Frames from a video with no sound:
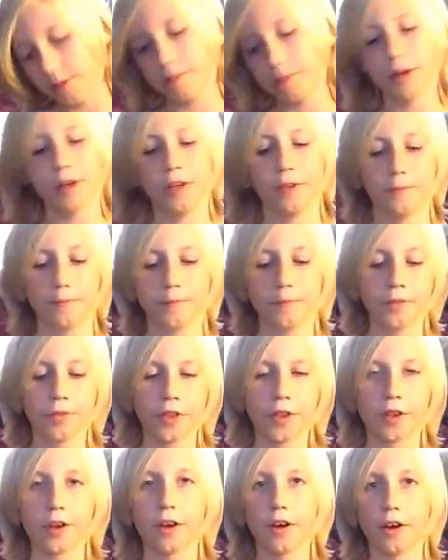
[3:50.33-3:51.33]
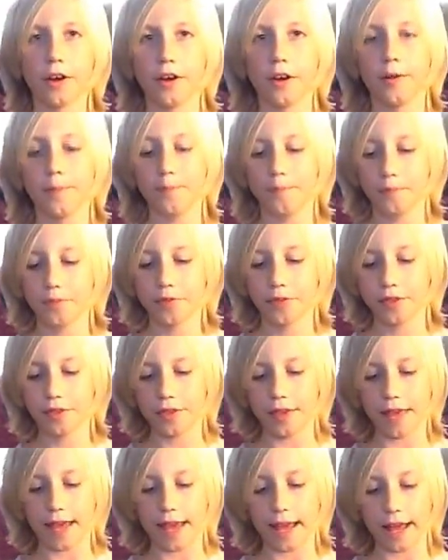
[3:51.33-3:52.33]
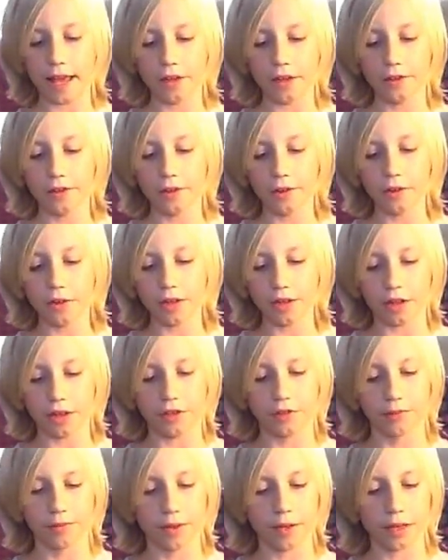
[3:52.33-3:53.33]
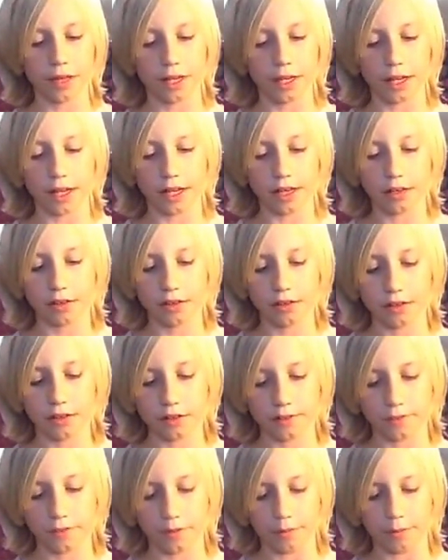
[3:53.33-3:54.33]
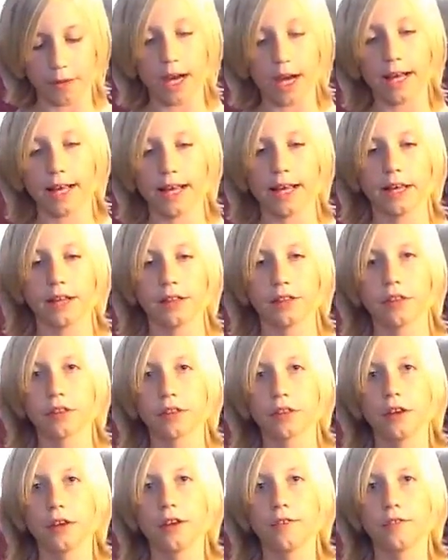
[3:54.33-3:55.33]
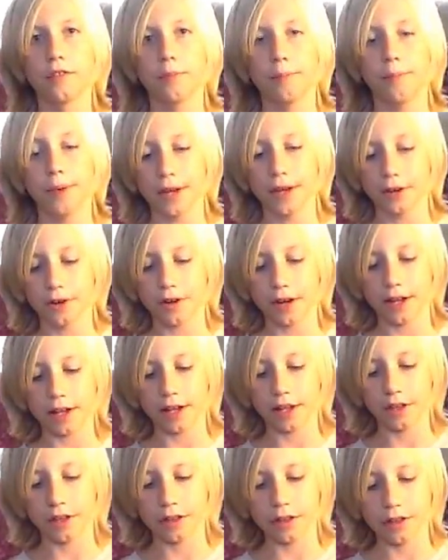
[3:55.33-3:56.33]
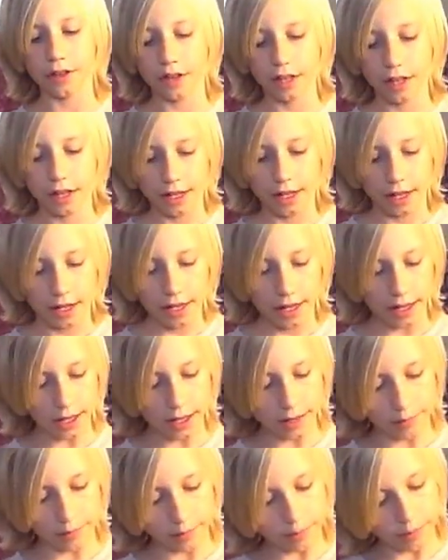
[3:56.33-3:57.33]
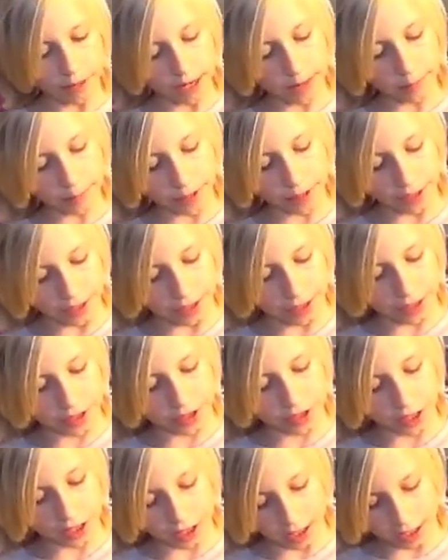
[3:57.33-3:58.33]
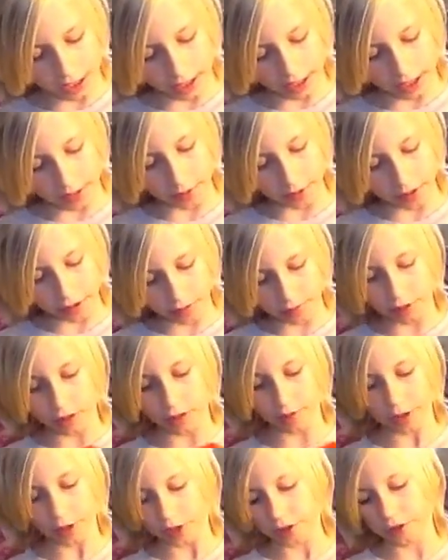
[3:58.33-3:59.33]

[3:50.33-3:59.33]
But the handle is really nice for my hands. For bigger hands, it might be a tiny bit small, but